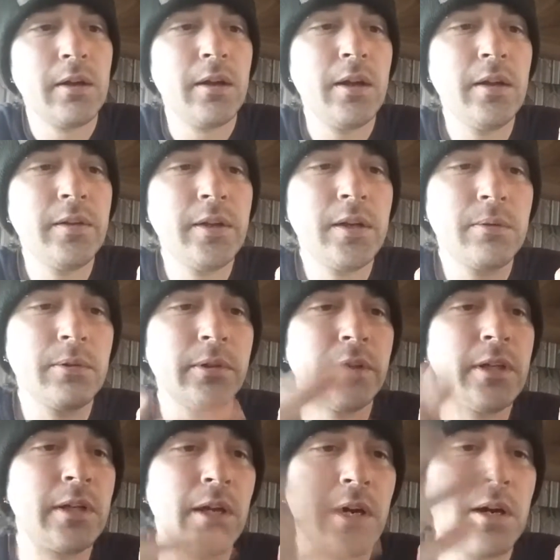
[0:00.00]
And then it would
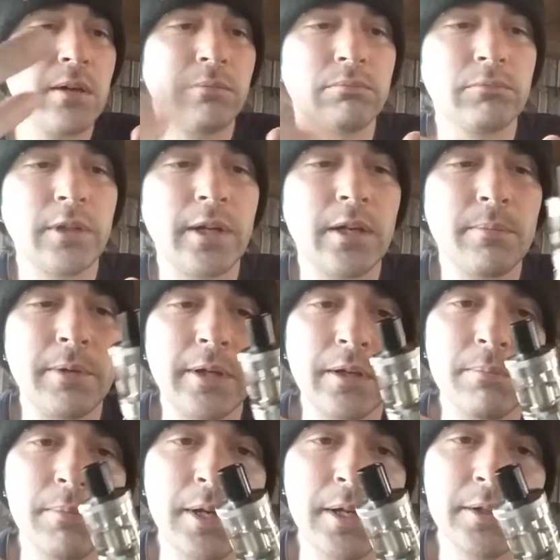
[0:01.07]
leak out and kind of make
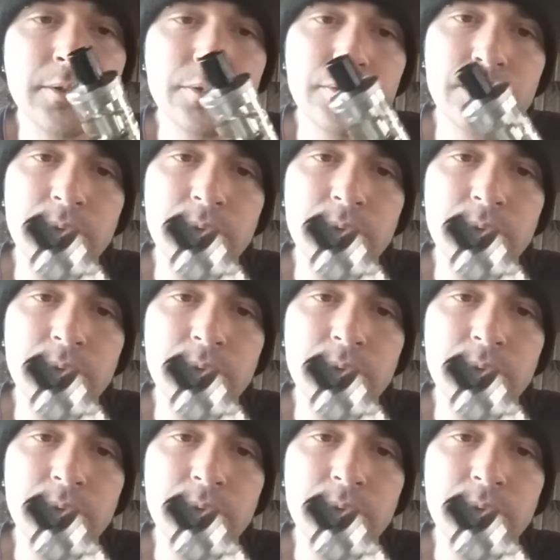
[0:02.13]
a mess.